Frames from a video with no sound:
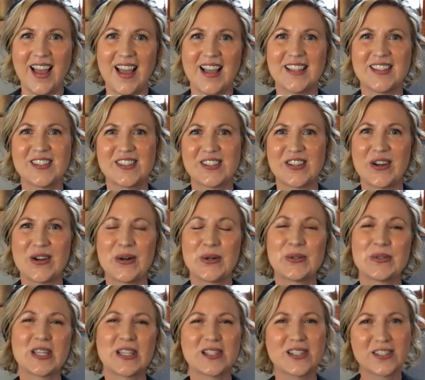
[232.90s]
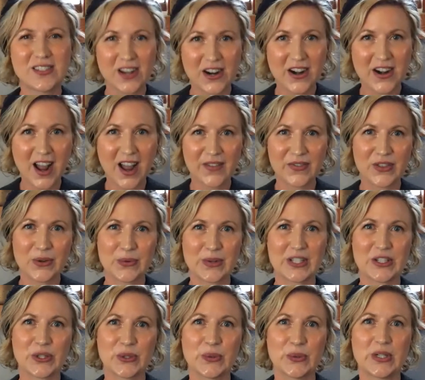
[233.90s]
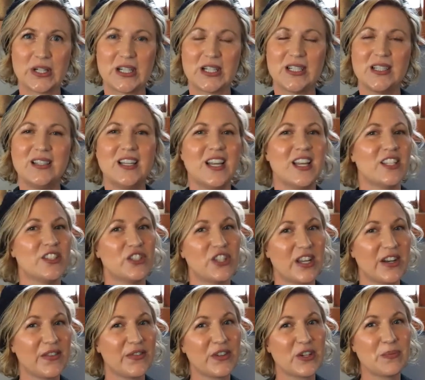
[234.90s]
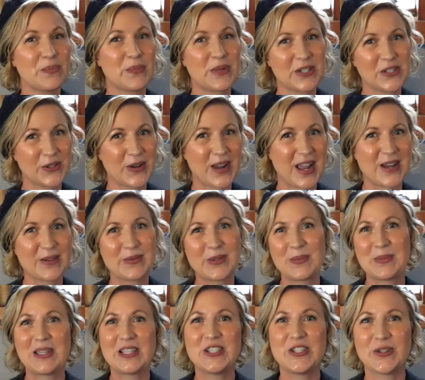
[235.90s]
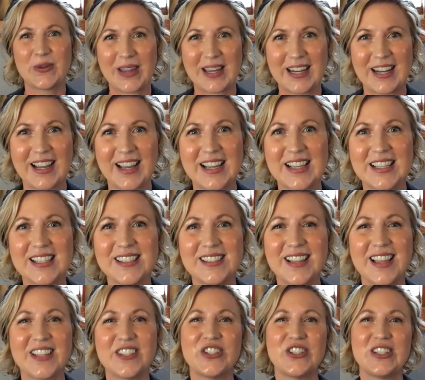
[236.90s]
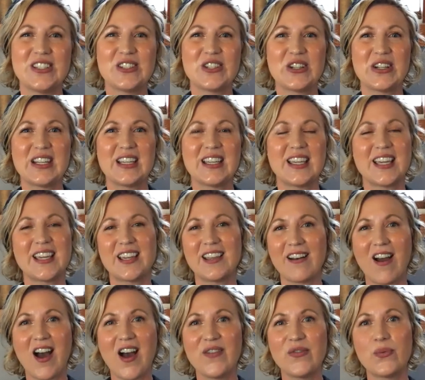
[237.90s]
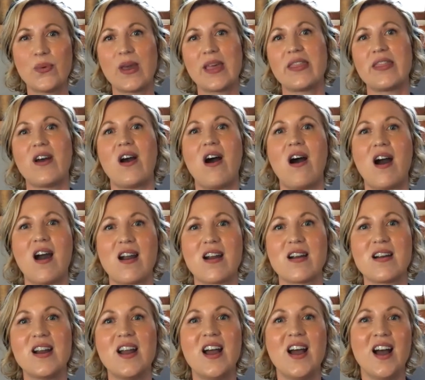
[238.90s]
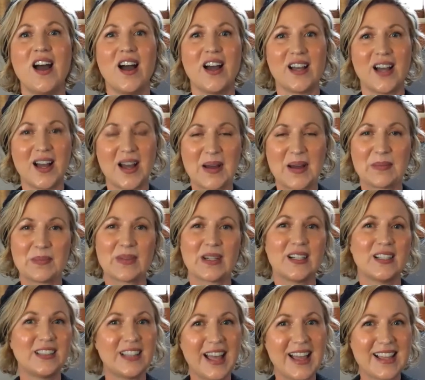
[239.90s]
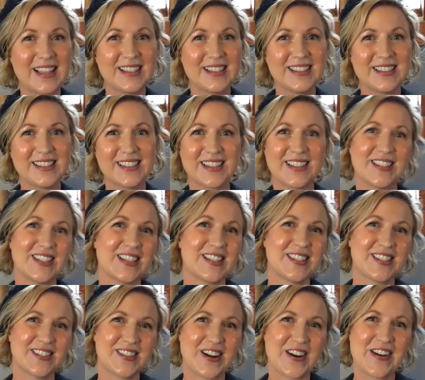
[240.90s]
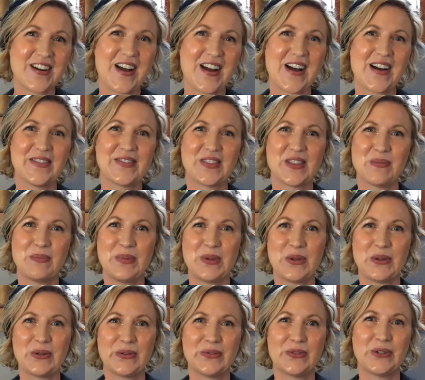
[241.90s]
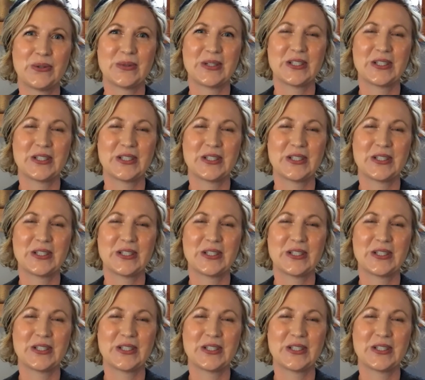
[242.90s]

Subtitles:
And so to start off the ritual, Jennifer Bertrand will be joining us, and she's going to kick it off with our cleanse to start off the beautiful